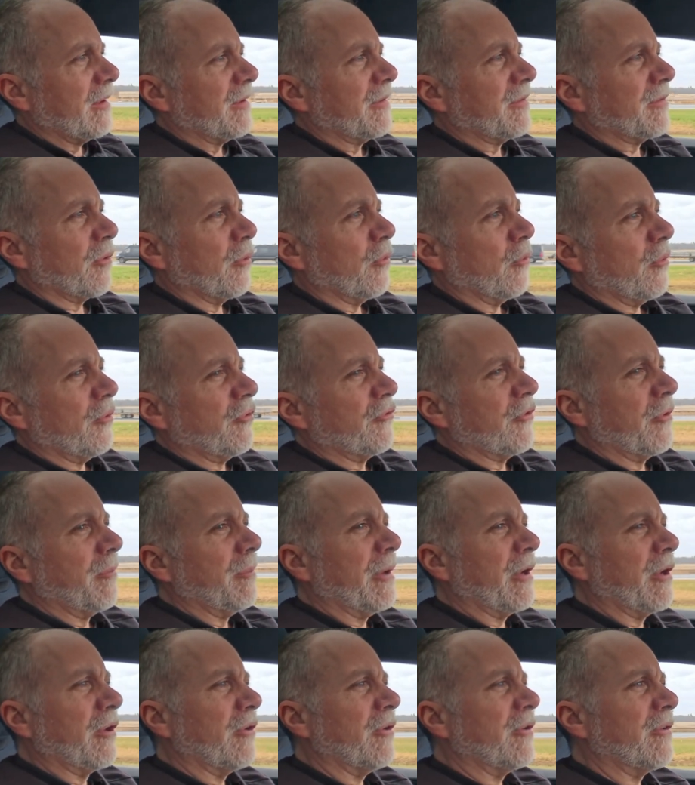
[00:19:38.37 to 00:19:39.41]
So we should
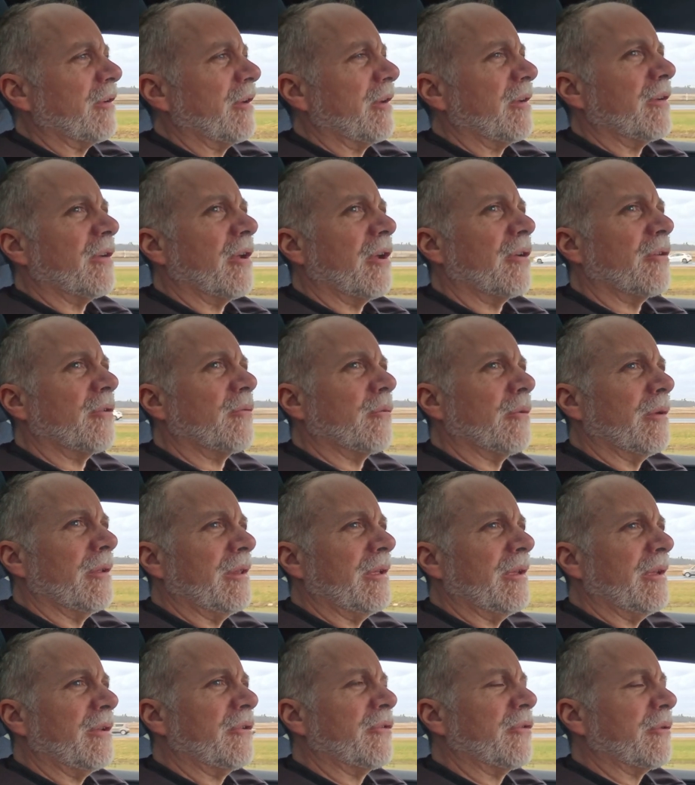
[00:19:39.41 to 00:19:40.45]
be good, not
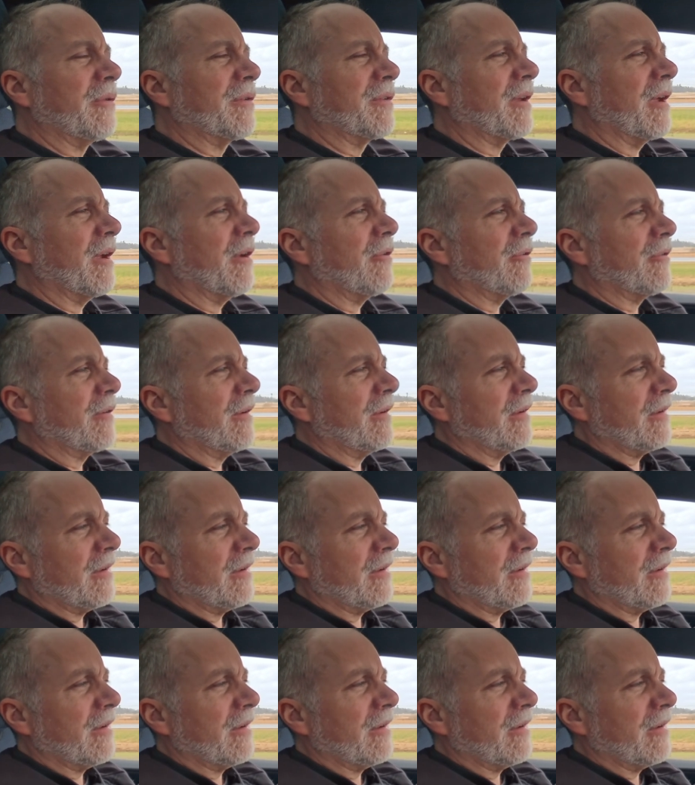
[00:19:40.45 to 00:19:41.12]
really too scared.